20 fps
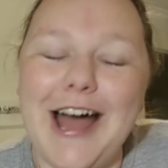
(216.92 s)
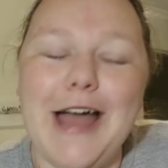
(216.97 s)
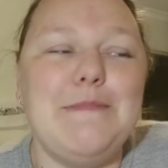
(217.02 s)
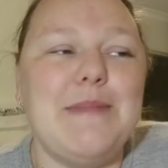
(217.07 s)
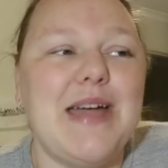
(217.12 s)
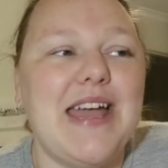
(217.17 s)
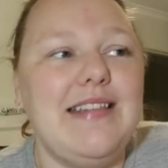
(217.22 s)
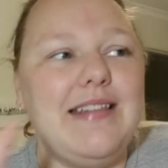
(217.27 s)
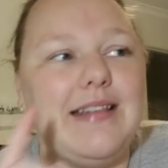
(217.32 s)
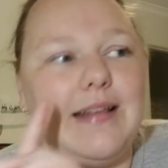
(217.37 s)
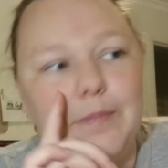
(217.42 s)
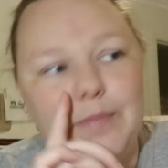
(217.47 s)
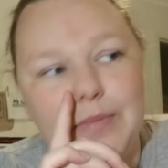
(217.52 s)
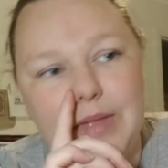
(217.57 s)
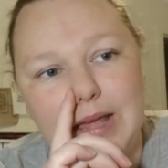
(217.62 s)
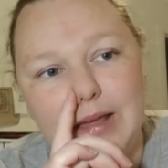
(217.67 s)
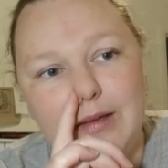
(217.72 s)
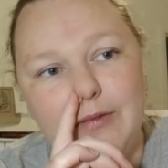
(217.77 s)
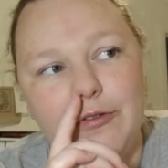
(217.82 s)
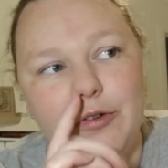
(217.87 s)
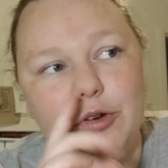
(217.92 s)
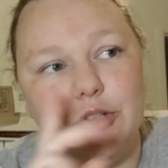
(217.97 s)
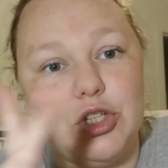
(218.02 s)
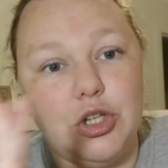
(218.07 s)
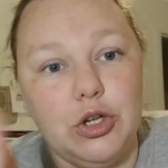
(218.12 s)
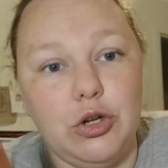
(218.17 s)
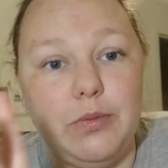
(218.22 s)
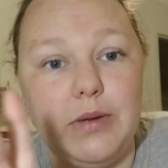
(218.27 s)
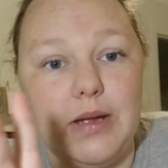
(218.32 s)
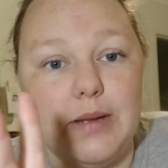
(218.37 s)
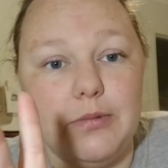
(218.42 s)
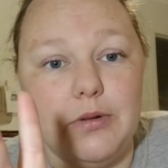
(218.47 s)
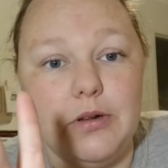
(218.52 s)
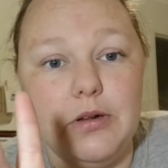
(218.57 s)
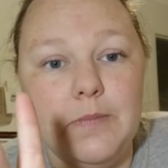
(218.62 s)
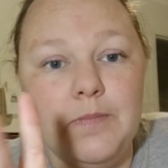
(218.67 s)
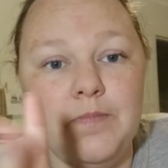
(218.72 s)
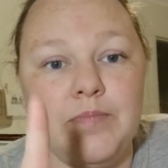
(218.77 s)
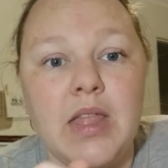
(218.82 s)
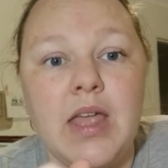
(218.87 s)
I made something for two
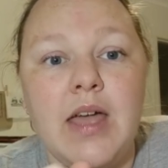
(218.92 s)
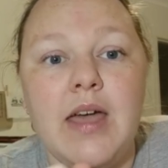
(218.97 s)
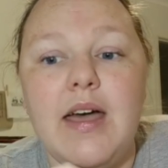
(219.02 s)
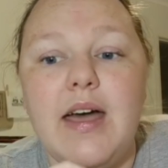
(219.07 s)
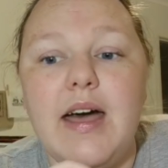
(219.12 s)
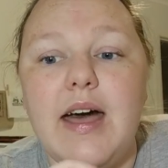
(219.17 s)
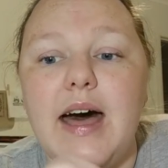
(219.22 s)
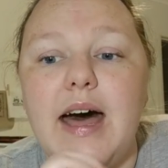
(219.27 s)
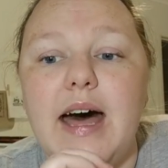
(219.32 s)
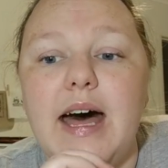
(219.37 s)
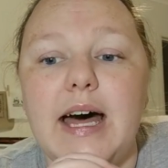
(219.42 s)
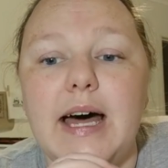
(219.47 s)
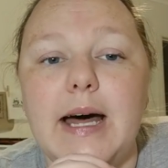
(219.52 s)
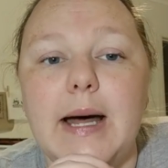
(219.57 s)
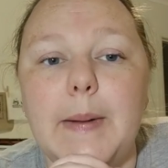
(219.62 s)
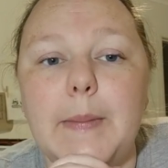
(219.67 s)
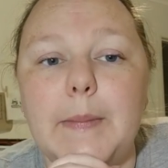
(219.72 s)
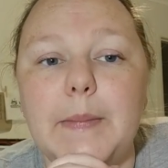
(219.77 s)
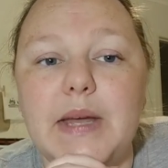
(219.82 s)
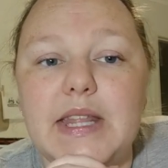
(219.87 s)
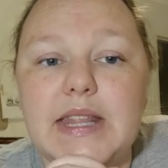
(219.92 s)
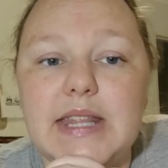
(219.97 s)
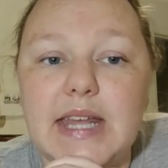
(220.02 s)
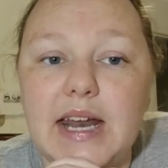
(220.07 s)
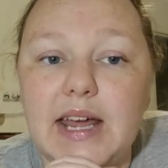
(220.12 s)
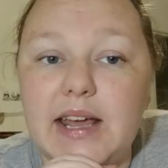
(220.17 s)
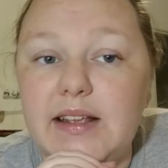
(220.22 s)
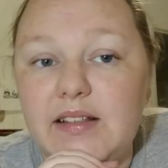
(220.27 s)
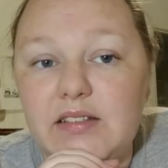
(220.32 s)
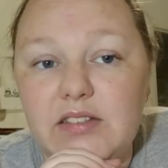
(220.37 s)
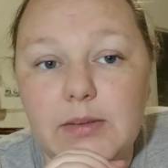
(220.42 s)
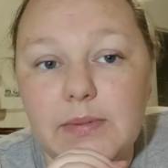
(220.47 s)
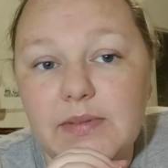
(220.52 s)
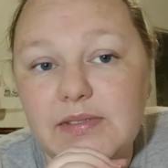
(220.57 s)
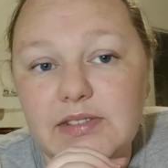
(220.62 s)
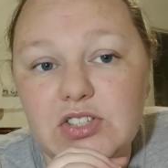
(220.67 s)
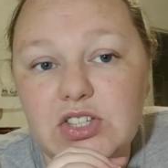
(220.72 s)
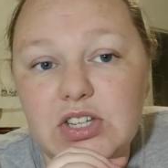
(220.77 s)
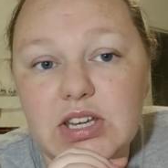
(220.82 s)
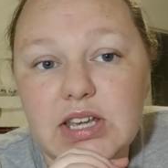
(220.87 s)
people, um, and then I stopped
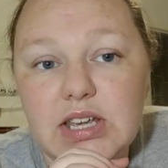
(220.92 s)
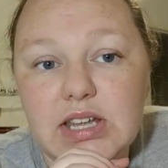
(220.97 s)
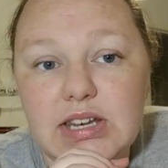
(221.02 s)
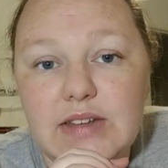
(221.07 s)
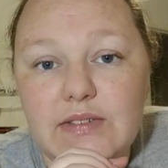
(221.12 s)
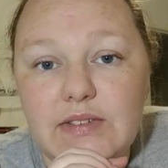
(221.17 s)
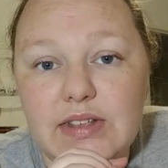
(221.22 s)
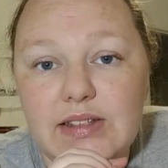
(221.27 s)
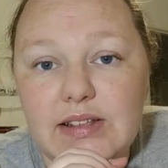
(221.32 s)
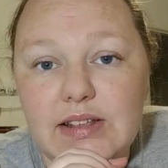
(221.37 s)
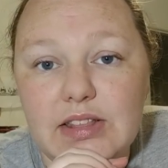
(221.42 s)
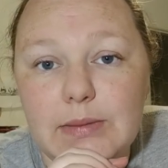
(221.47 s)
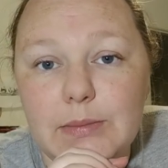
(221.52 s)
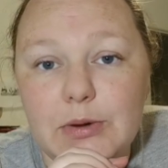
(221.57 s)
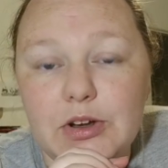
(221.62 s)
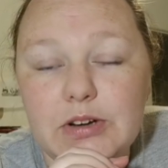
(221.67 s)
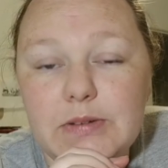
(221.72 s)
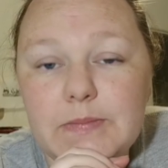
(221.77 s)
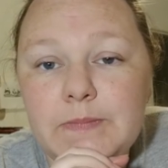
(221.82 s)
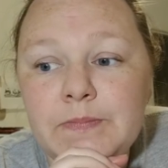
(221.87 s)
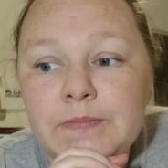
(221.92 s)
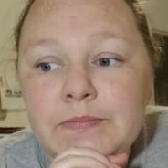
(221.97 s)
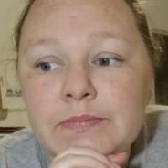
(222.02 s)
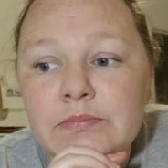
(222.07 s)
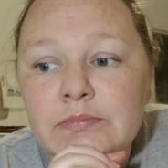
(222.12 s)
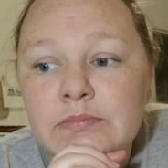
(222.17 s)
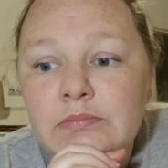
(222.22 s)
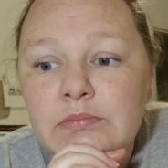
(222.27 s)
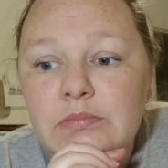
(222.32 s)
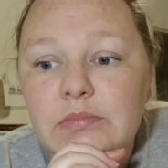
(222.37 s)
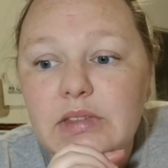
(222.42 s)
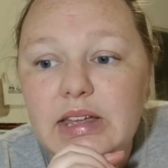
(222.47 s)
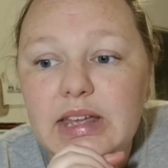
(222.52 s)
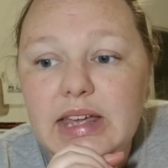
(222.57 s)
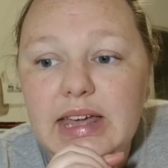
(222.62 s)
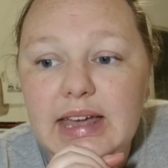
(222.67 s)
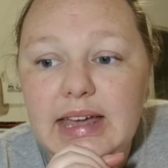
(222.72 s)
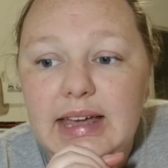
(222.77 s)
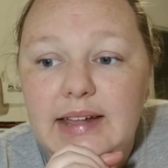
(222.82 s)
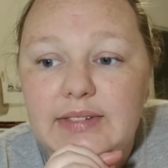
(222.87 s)
stitching and never sent them on.
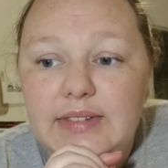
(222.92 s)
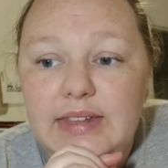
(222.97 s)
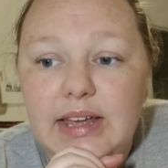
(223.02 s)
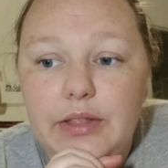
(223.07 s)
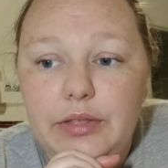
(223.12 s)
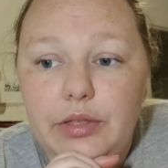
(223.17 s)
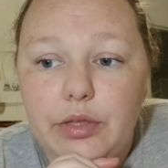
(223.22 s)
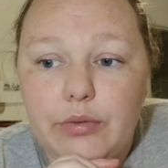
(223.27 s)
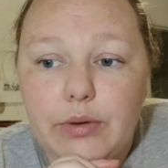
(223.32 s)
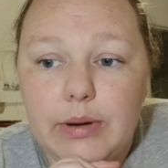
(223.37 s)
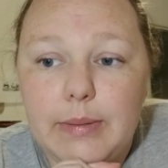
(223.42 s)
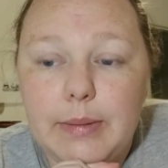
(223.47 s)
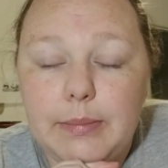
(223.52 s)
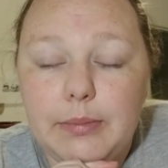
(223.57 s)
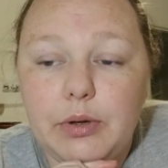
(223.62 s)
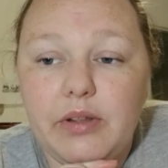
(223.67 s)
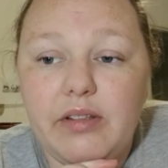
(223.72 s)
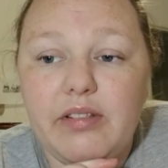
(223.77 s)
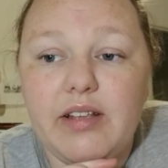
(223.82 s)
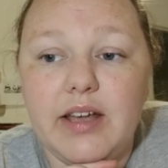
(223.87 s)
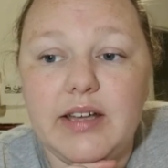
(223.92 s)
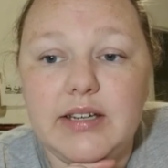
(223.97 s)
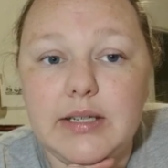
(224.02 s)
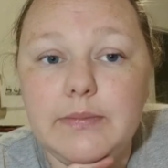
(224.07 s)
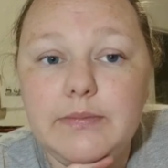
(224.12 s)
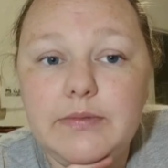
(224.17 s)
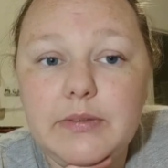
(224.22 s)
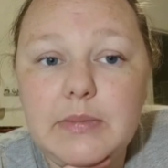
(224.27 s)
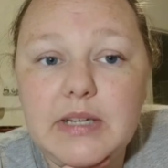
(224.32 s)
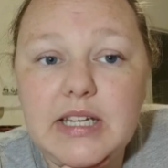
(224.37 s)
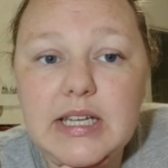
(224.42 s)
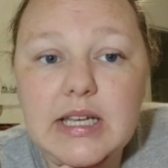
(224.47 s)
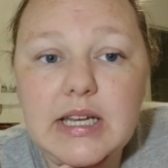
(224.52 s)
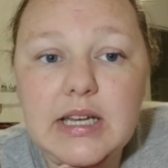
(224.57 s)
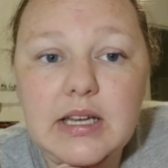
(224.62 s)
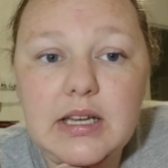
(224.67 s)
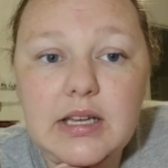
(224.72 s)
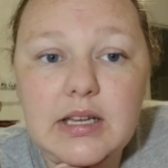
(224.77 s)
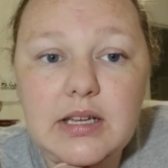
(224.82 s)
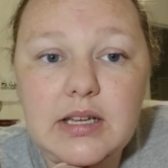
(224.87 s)
And the other three people who signed up for me,
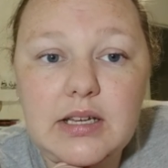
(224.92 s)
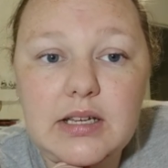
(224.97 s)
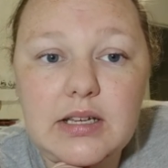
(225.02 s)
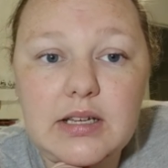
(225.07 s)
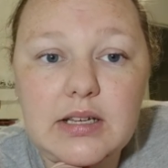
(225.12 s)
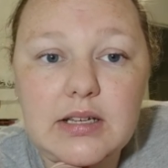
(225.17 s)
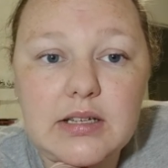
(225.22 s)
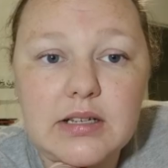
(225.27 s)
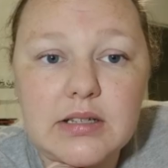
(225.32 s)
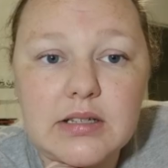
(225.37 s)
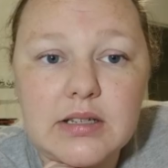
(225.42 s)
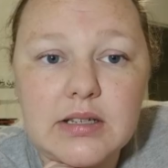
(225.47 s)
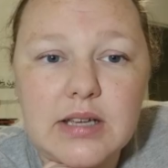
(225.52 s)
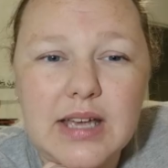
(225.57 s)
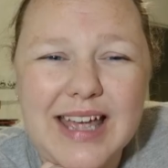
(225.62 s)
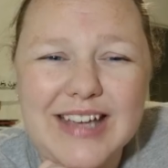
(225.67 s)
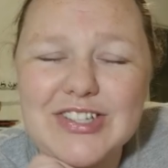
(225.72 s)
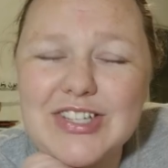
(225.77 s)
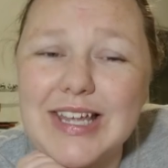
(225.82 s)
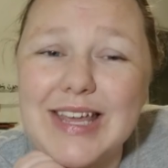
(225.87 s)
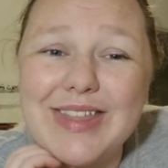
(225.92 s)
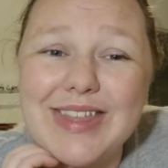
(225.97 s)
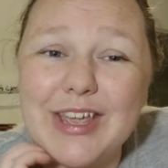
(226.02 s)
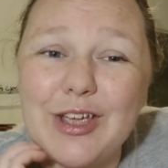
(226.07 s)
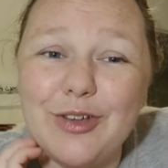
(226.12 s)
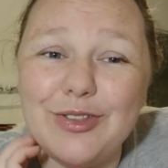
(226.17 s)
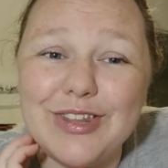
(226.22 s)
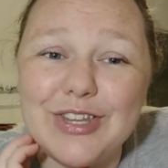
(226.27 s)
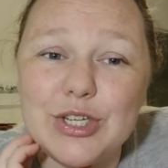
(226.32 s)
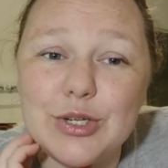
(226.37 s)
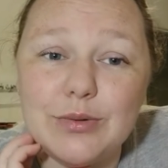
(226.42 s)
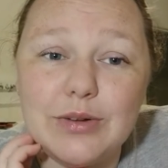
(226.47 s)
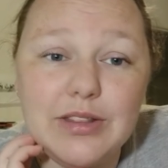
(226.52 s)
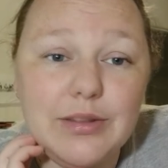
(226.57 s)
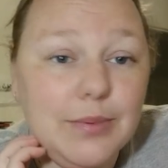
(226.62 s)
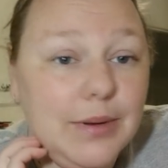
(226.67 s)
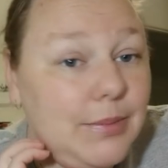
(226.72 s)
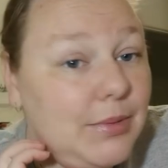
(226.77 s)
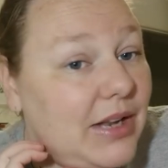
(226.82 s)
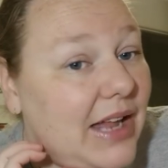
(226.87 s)
actually, I think only two
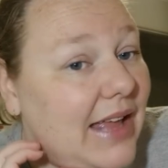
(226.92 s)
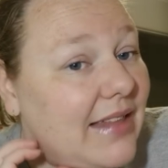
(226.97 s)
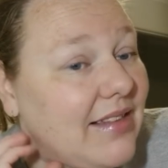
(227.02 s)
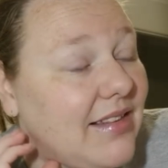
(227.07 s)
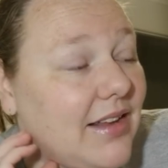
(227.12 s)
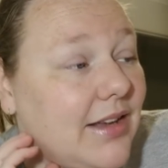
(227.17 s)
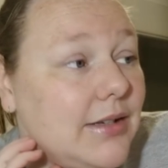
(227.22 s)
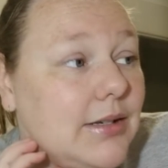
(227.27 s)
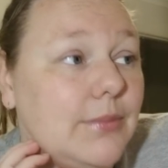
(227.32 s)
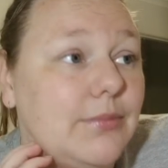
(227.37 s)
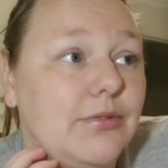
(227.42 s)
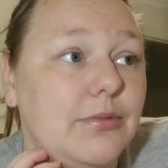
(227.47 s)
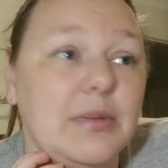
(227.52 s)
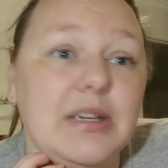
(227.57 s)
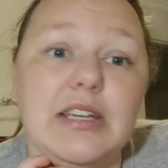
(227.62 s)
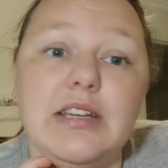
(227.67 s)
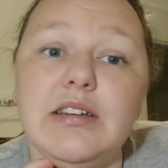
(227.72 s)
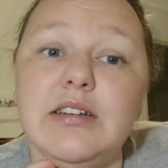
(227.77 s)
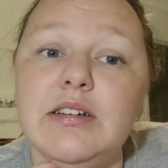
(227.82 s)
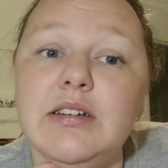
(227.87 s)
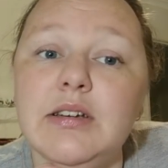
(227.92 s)
other people had signed up for me.